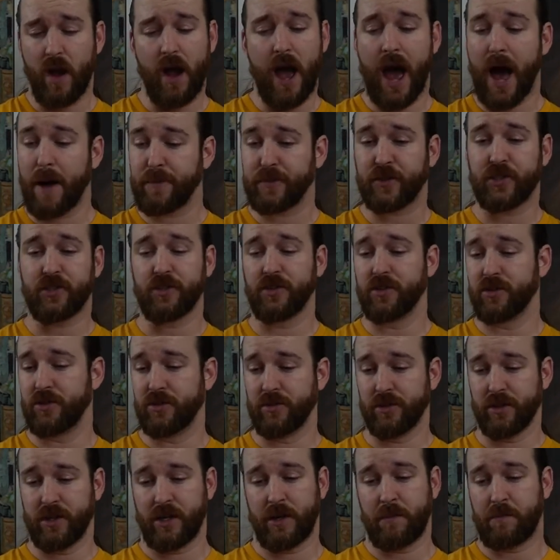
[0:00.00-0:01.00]

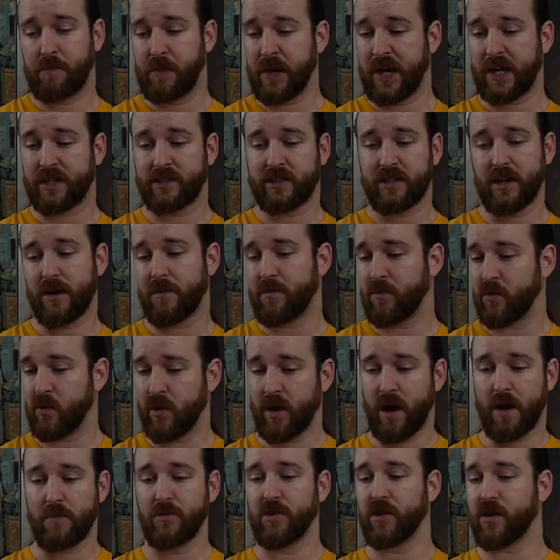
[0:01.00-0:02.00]
Absolutely picks up
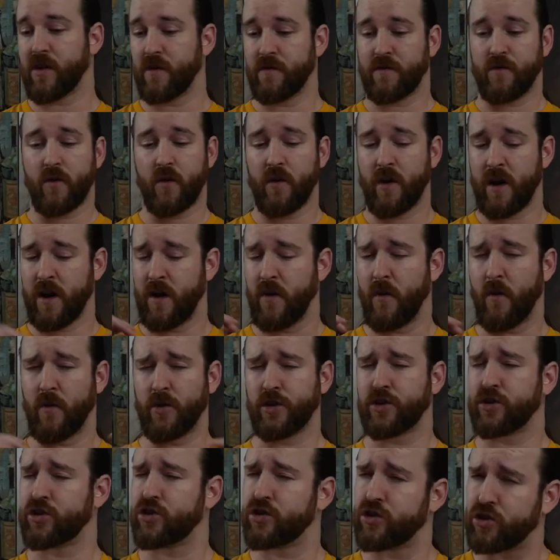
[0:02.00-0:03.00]
what I'm looking for
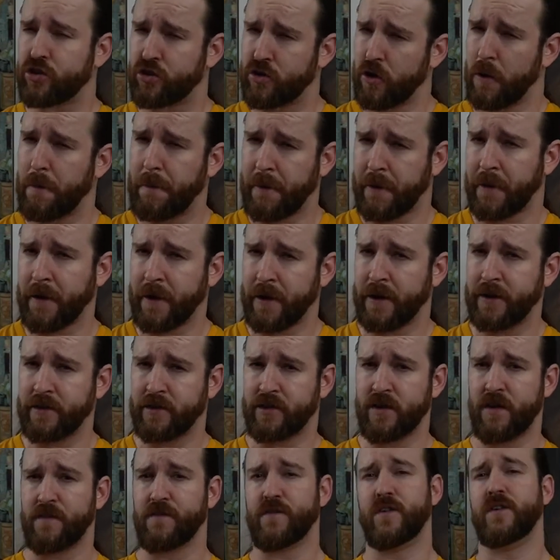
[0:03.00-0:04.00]
in super good
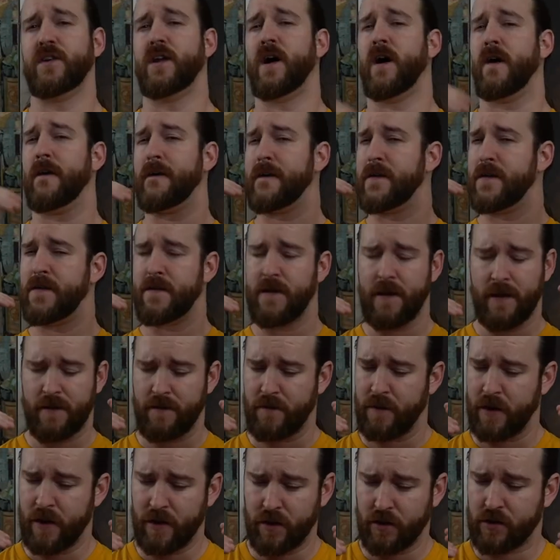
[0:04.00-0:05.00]
Zinfandel,
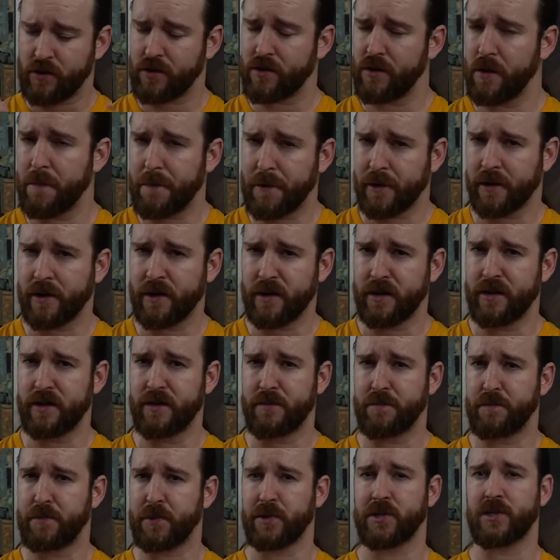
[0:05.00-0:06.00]
in super
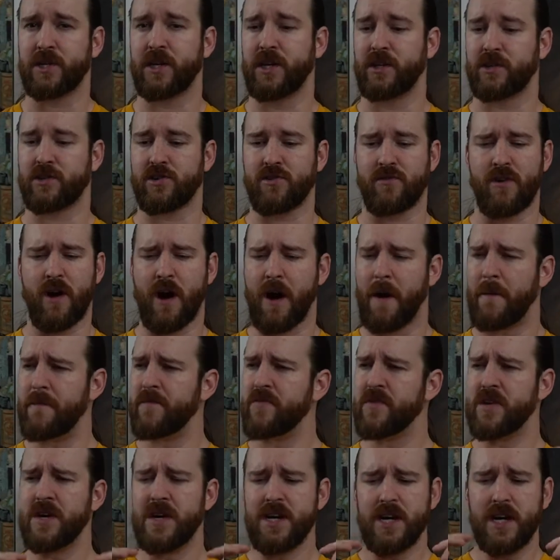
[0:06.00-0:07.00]
good Petite Sirah.
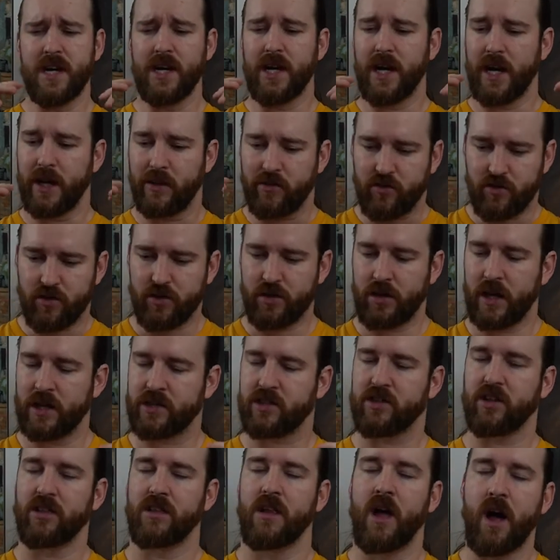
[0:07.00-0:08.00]

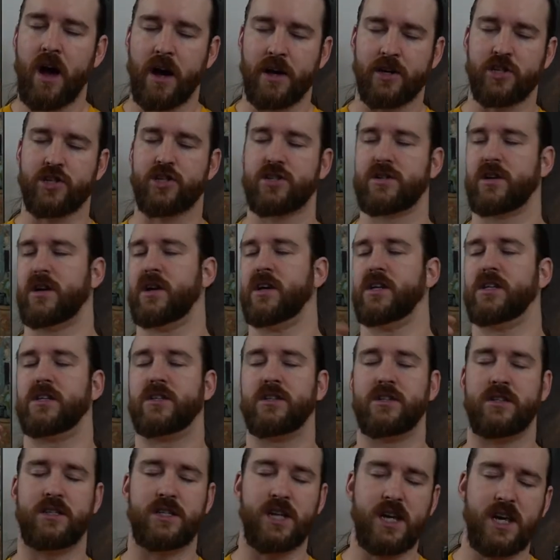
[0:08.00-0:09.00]
It's lush, it's
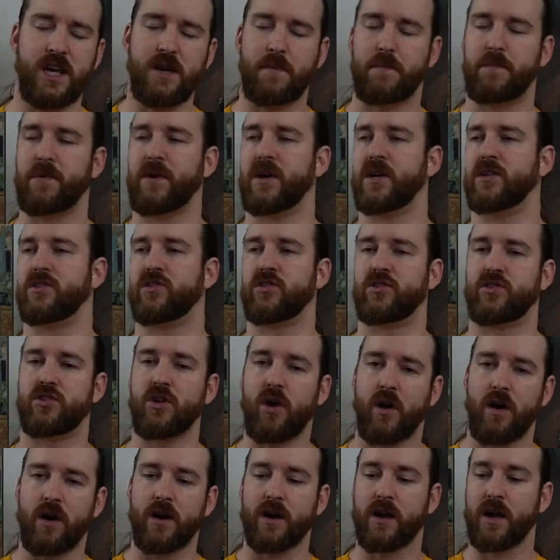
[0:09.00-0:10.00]
deep, it's
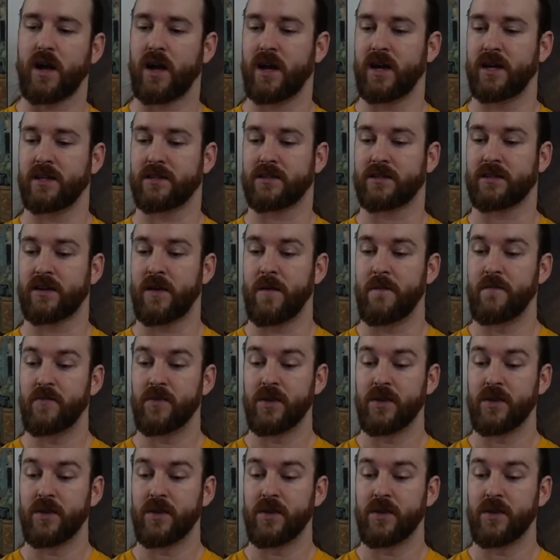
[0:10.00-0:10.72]
dark, it's